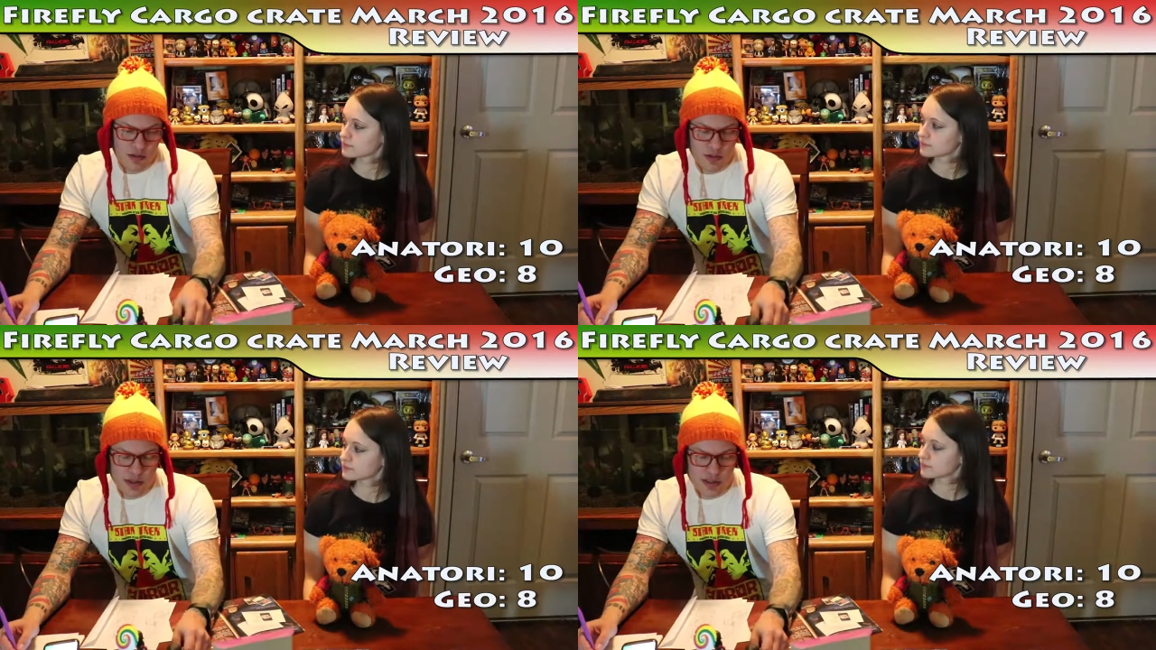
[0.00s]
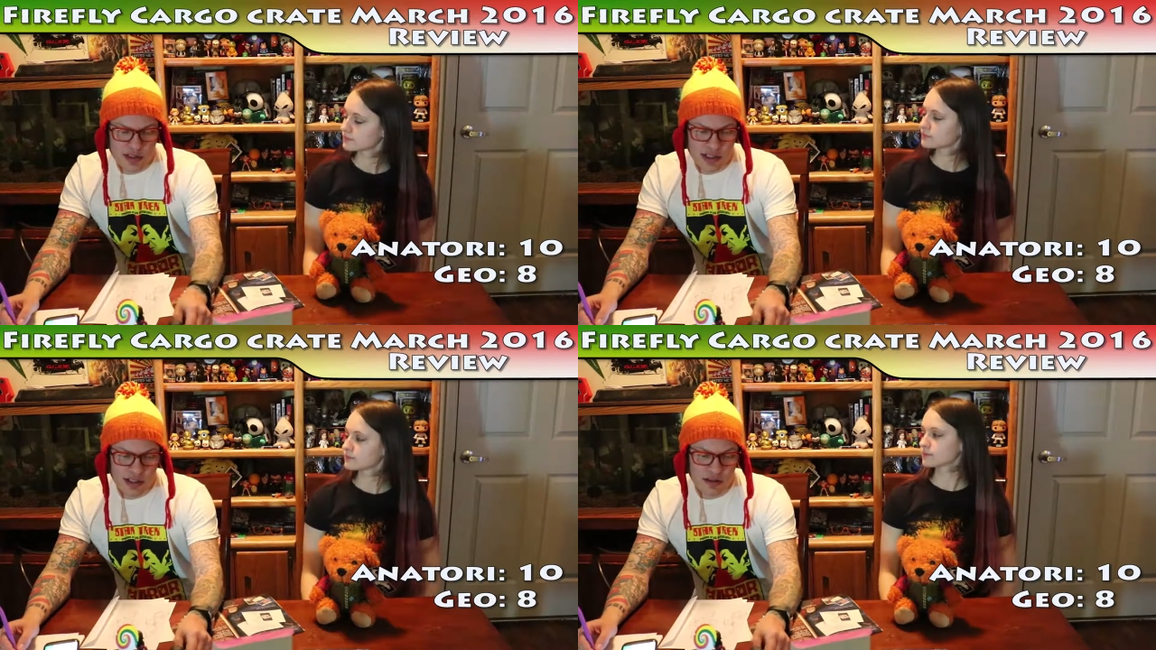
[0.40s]
Speaker 1: was
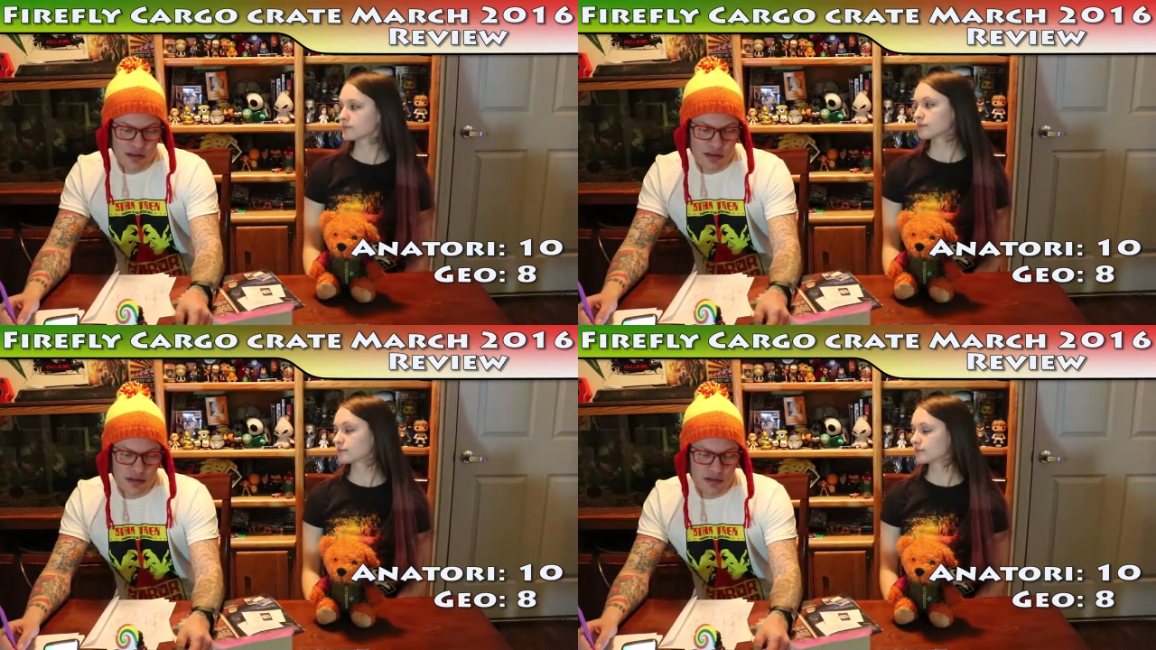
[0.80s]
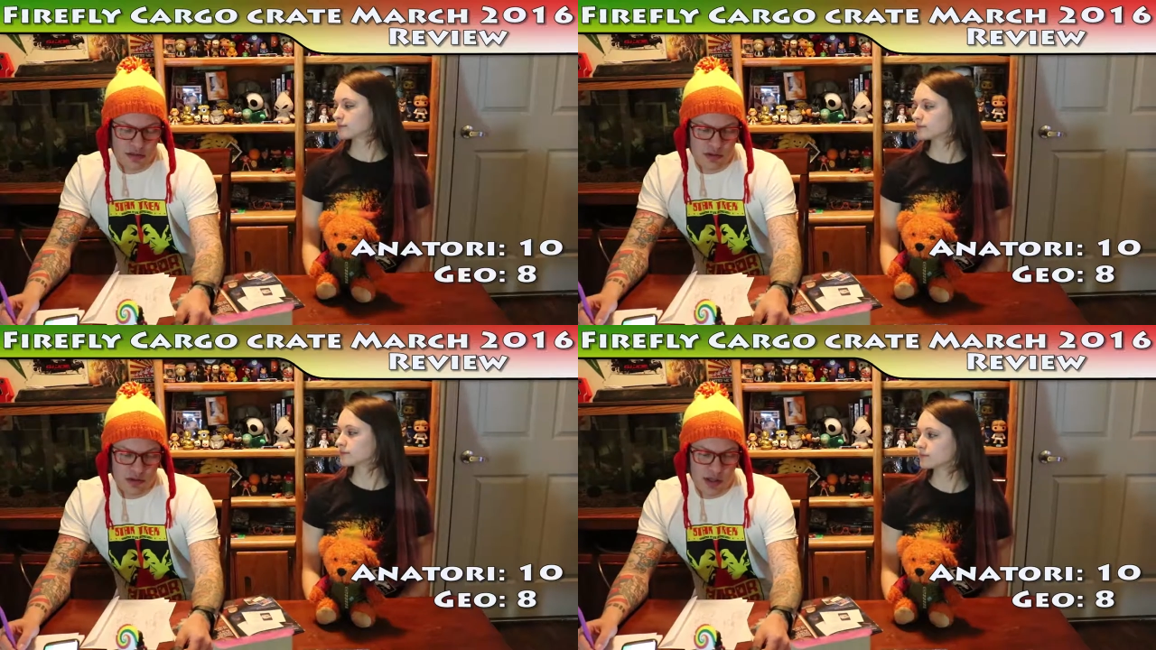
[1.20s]
in the
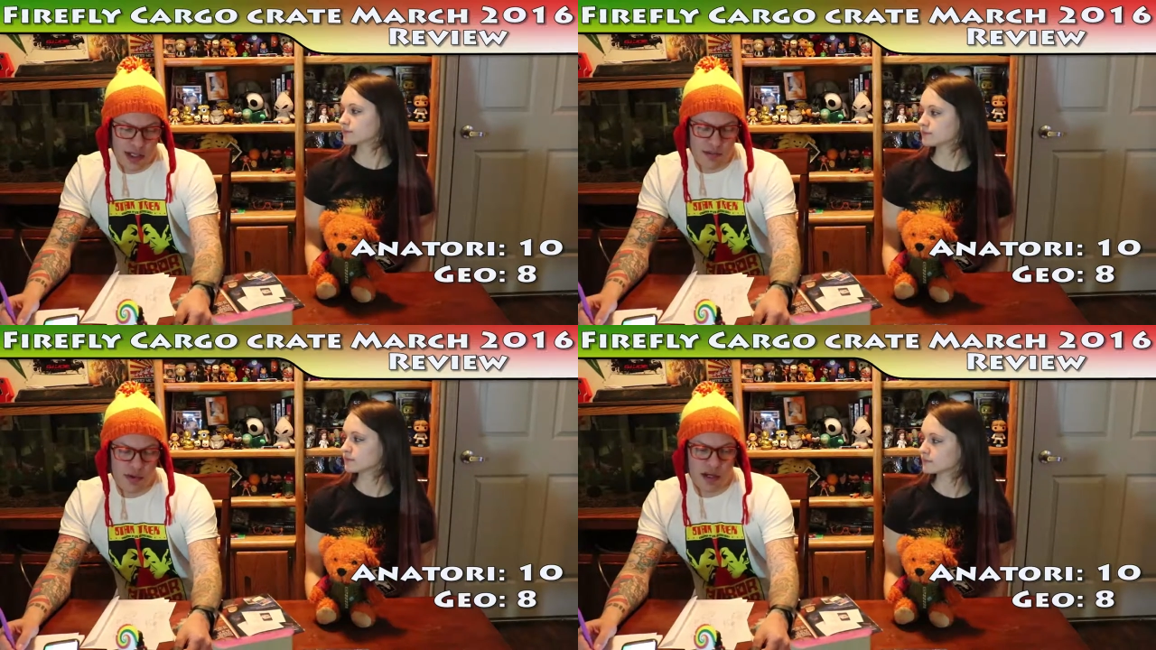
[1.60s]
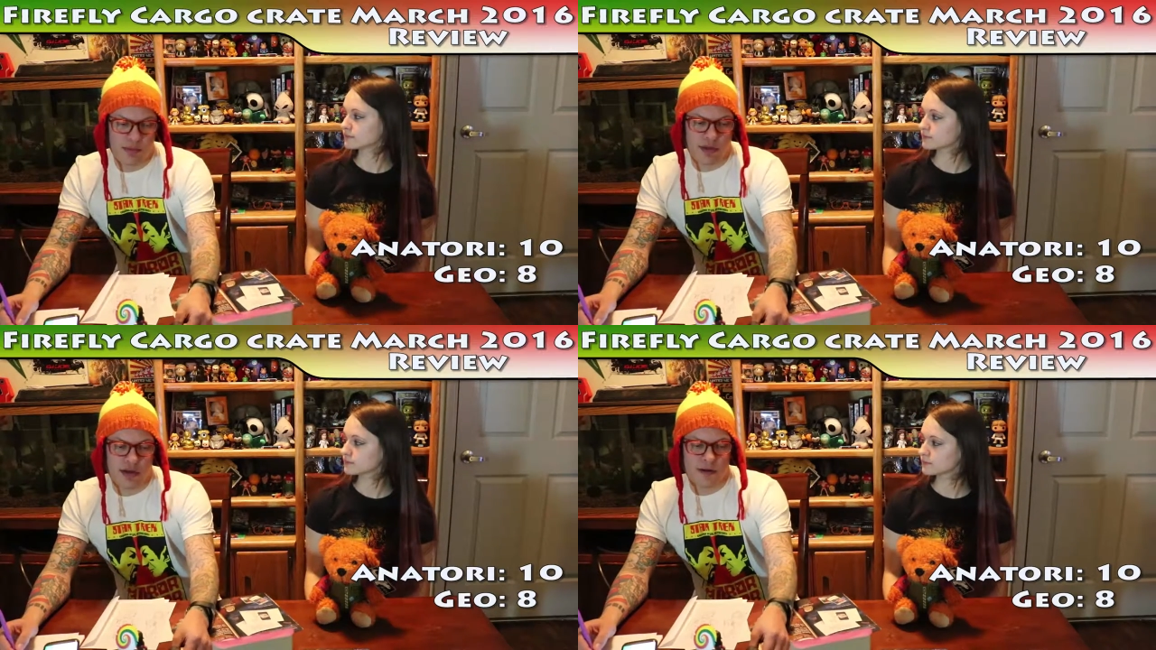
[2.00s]
loot crate
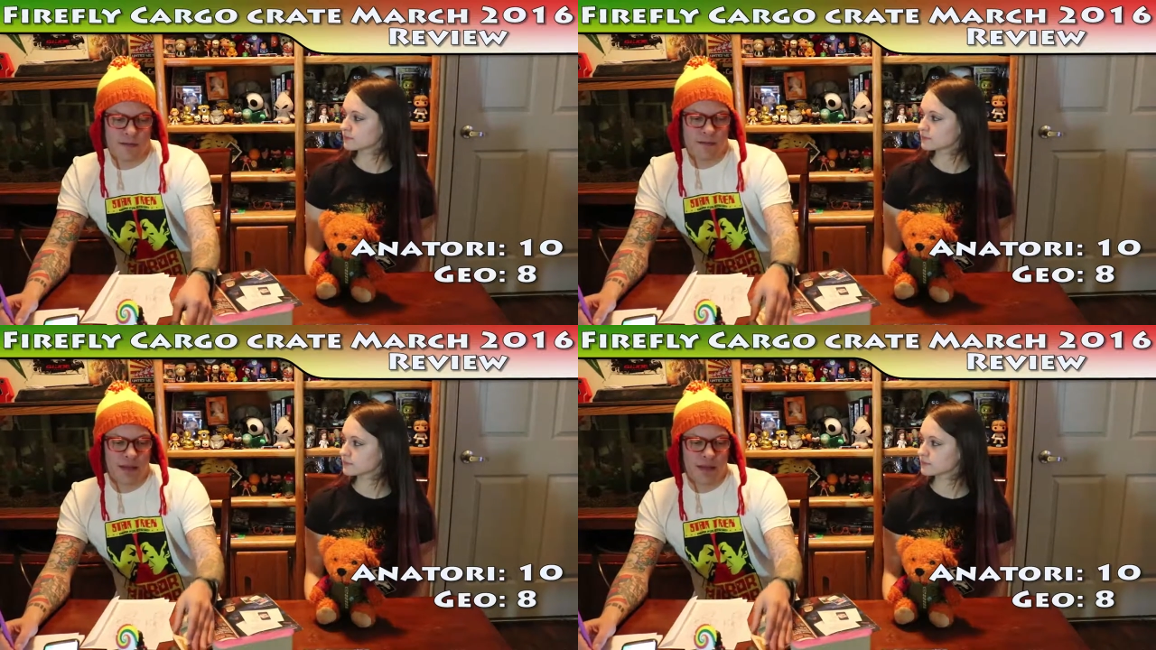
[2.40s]
proper,